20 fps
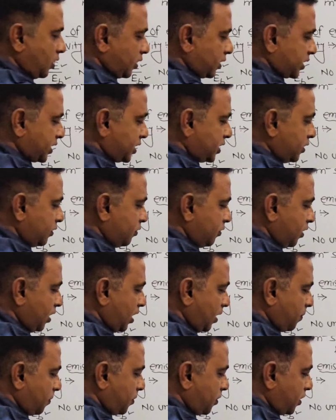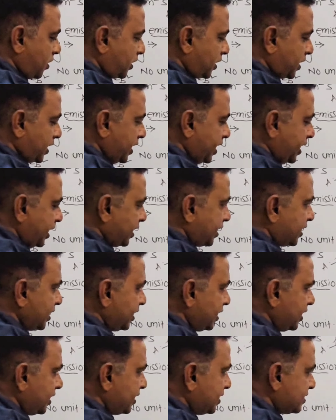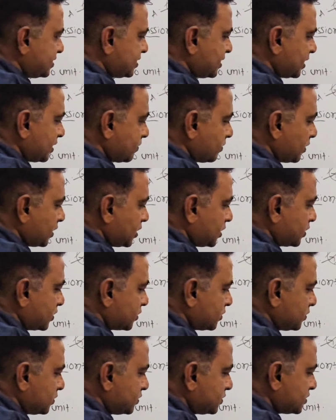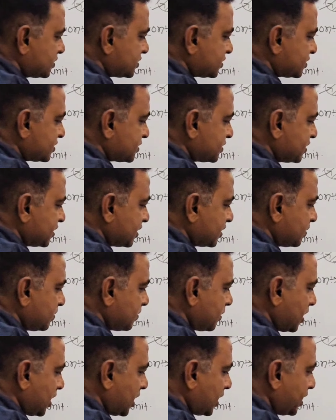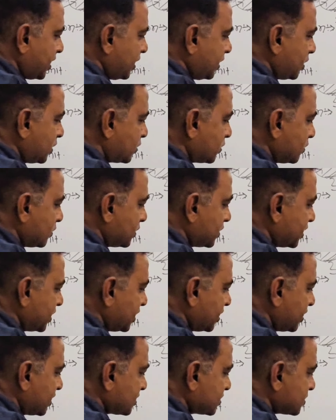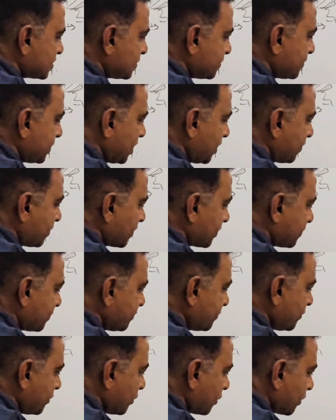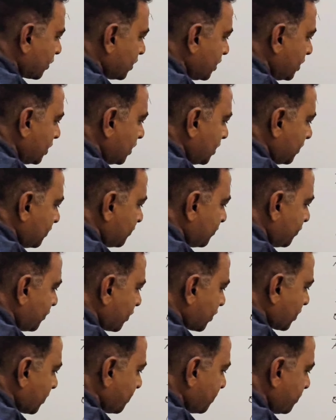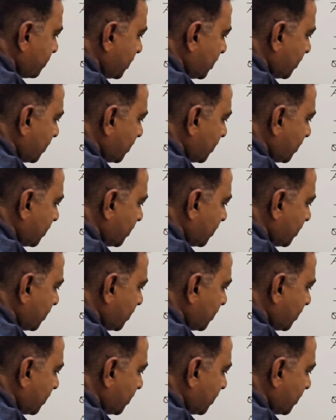or Q upon AT is equal to sigma into T raised to power 4 for a